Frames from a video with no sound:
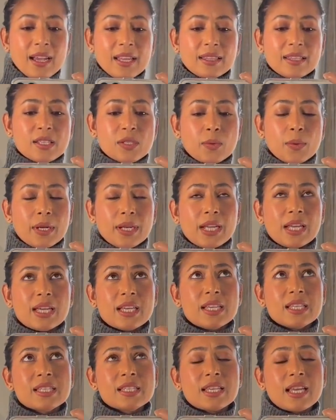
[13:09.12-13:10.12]
This one
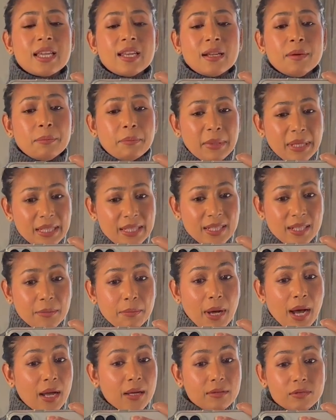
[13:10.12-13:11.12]
is in a medium.
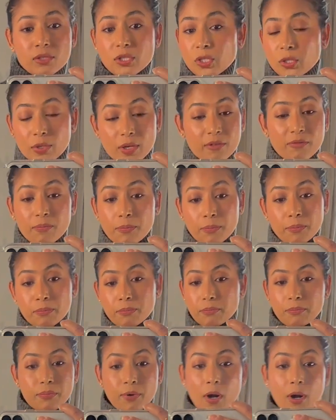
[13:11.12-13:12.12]
I should have
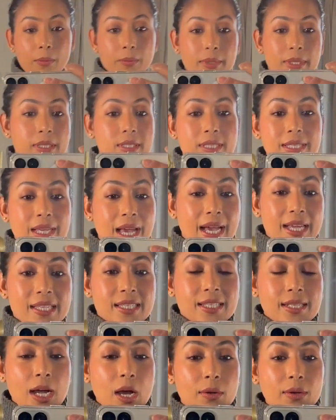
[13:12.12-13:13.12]
probably
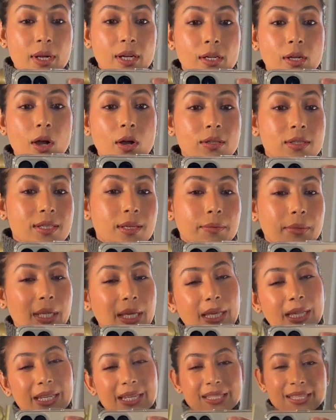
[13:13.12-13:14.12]
sized down and got something
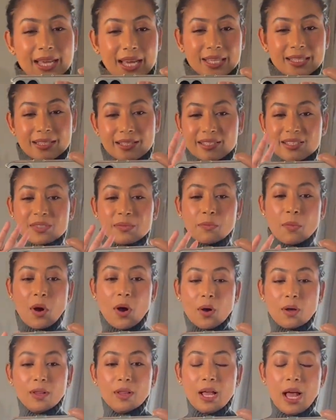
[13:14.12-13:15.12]
in a size
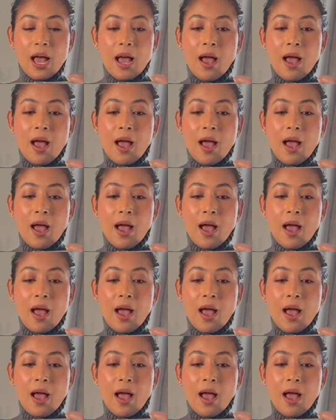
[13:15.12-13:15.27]
small.